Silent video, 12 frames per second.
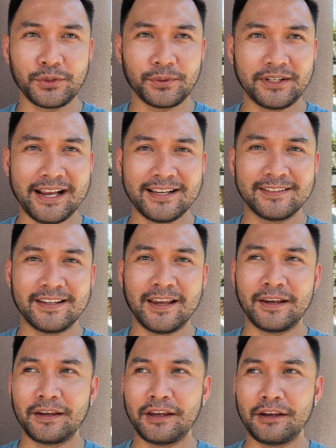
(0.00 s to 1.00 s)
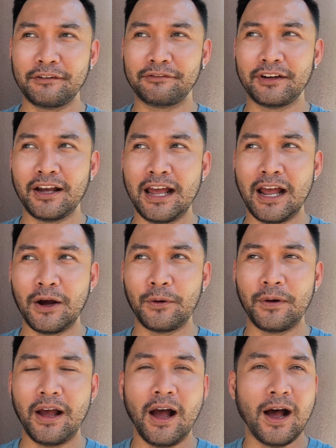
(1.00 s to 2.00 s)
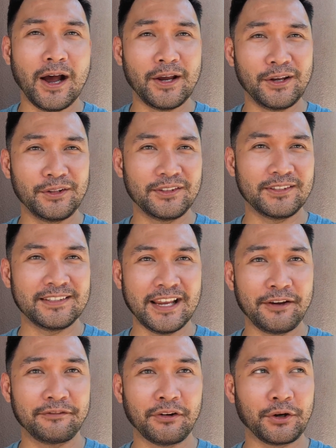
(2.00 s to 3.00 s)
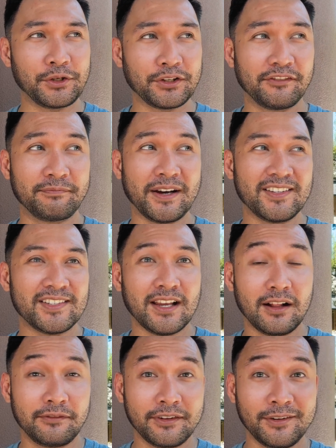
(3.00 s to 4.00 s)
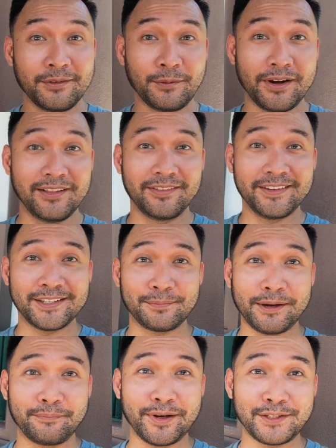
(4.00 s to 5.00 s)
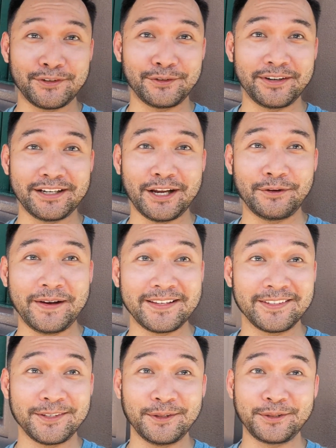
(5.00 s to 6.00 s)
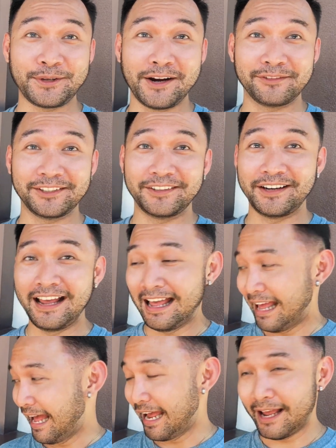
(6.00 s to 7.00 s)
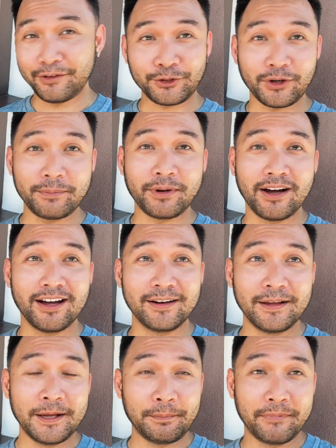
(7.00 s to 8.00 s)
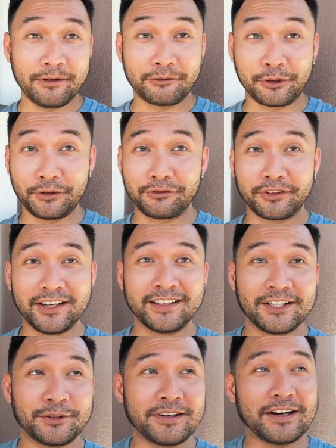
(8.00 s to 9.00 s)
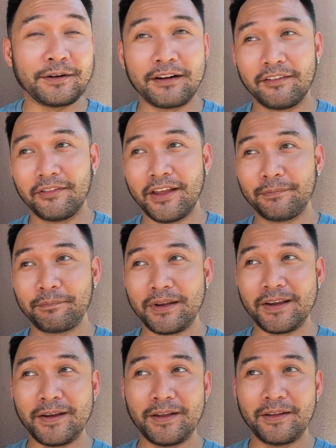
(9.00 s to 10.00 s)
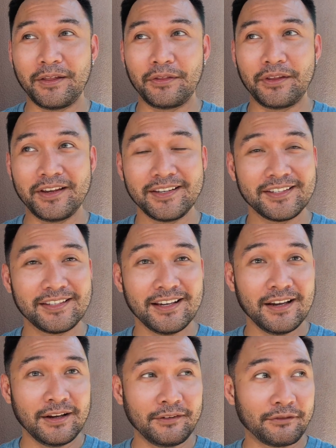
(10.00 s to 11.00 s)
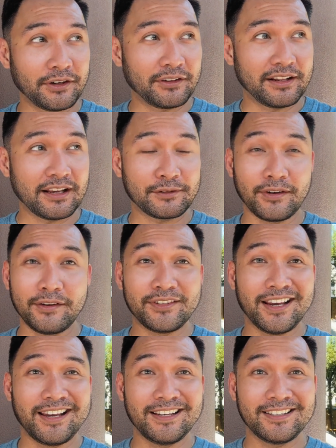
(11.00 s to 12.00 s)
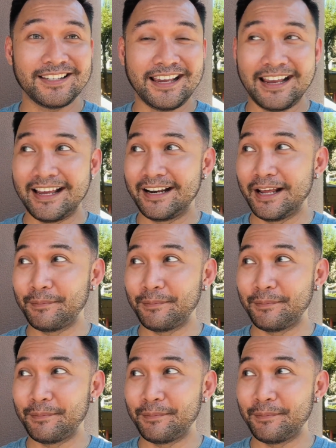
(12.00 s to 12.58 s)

are asking if how I take photos of myself, well, this is my best friend right now as a solo traveler. I have a tripod. My good friend Katrine lent me this for the next 5 days, and